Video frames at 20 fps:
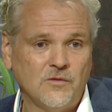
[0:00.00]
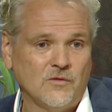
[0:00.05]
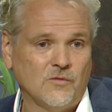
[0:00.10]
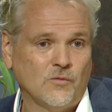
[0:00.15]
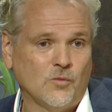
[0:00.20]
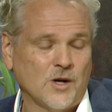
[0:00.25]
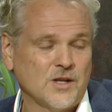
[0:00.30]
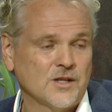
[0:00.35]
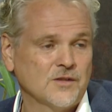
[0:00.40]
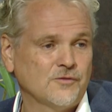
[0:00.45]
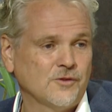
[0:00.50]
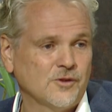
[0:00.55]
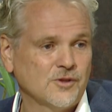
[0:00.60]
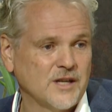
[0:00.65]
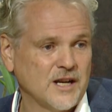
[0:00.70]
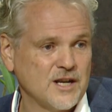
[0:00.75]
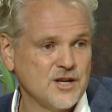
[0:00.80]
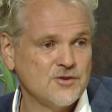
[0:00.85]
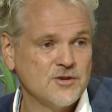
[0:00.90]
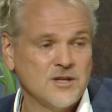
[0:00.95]
wonderful
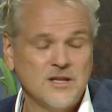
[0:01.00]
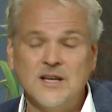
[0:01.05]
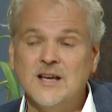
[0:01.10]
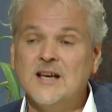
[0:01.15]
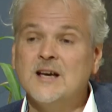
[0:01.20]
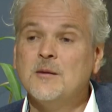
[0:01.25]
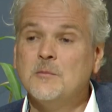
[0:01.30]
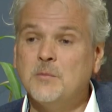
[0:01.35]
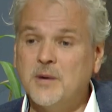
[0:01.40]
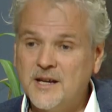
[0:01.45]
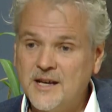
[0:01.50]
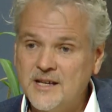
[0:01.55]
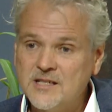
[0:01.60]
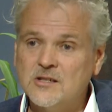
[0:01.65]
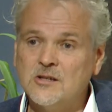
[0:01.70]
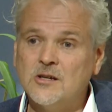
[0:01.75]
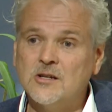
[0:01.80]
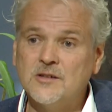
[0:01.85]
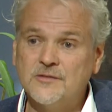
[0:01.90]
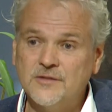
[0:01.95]
country, but has a
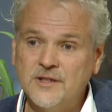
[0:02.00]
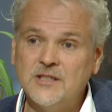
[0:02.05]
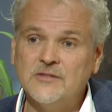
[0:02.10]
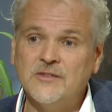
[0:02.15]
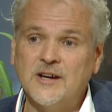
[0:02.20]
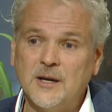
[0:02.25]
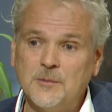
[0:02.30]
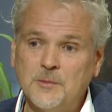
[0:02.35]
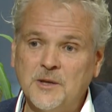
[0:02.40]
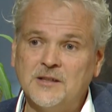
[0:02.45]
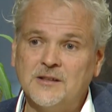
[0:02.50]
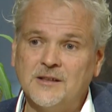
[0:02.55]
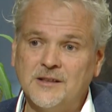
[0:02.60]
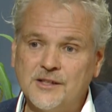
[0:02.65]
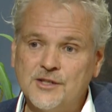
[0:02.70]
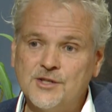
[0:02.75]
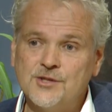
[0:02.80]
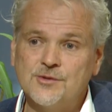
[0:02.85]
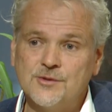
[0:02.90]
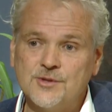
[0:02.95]
lot of environmental
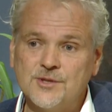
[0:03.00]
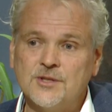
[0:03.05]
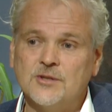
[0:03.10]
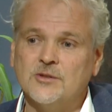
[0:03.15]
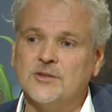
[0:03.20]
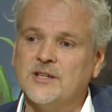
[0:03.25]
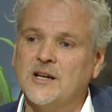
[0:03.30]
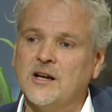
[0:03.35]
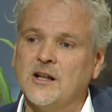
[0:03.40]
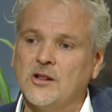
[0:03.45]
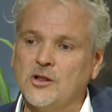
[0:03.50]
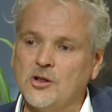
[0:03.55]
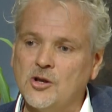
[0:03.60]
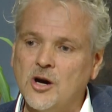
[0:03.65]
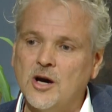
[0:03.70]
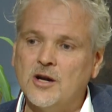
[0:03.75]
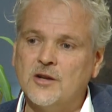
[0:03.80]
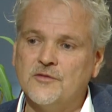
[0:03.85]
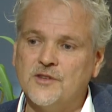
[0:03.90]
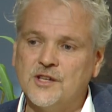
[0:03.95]
issues. You know, there are a
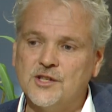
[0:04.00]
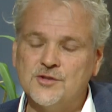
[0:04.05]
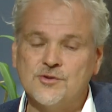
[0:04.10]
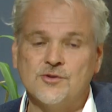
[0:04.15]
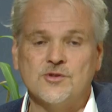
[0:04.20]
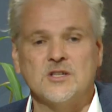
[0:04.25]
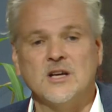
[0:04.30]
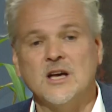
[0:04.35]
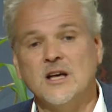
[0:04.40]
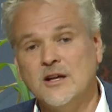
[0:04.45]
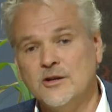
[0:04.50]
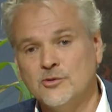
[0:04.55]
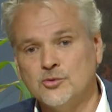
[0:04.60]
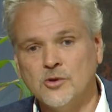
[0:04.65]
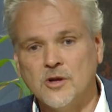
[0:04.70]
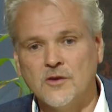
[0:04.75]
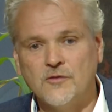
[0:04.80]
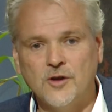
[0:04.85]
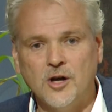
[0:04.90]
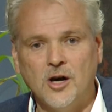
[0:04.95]
lot of issues,
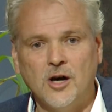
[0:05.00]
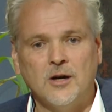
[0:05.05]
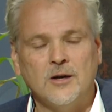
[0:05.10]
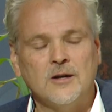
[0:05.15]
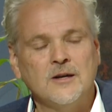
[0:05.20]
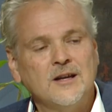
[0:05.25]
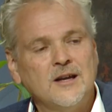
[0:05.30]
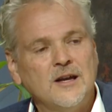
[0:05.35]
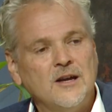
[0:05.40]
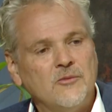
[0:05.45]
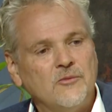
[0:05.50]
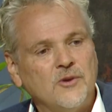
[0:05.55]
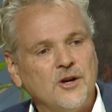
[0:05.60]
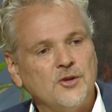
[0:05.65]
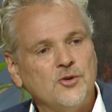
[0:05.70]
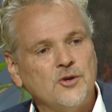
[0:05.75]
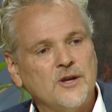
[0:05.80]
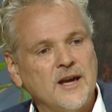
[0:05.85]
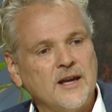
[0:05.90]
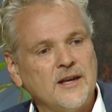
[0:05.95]
rule of law, where
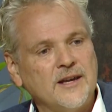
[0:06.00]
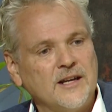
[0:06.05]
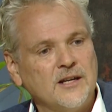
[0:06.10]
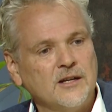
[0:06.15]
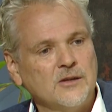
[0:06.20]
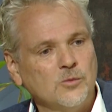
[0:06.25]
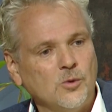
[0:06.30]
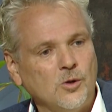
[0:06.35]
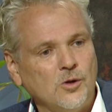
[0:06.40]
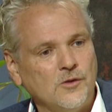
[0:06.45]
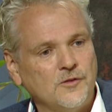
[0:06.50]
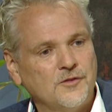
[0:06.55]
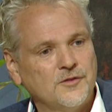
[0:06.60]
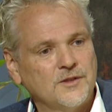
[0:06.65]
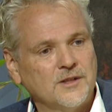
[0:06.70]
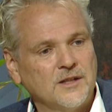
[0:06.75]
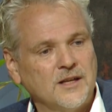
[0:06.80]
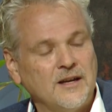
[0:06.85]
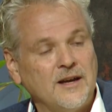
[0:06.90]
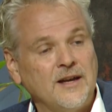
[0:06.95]
you can get
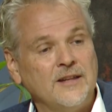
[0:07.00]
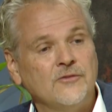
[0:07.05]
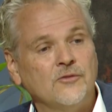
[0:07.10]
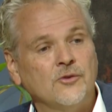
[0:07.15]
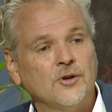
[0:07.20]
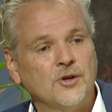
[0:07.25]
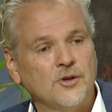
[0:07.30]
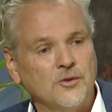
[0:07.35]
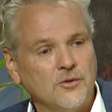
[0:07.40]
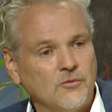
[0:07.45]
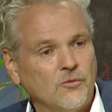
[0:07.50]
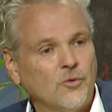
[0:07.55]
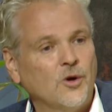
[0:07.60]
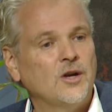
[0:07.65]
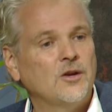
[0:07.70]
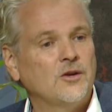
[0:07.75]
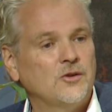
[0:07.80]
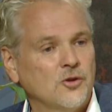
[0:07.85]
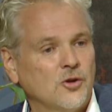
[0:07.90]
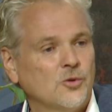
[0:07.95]
involved and
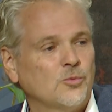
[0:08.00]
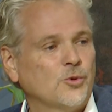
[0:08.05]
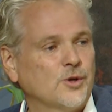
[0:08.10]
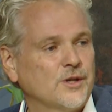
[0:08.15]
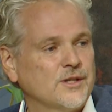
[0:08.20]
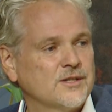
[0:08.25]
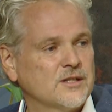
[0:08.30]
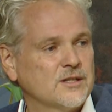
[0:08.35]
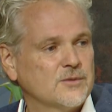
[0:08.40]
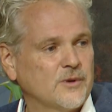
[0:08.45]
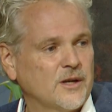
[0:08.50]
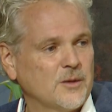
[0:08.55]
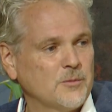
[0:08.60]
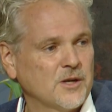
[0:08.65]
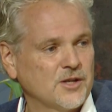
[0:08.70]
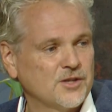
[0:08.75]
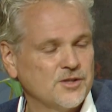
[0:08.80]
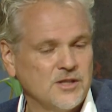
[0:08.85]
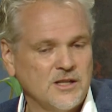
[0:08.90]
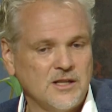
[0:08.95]
where your voice is very
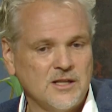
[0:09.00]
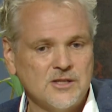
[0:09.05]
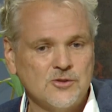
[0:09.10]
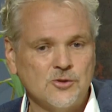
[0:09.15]
much needed.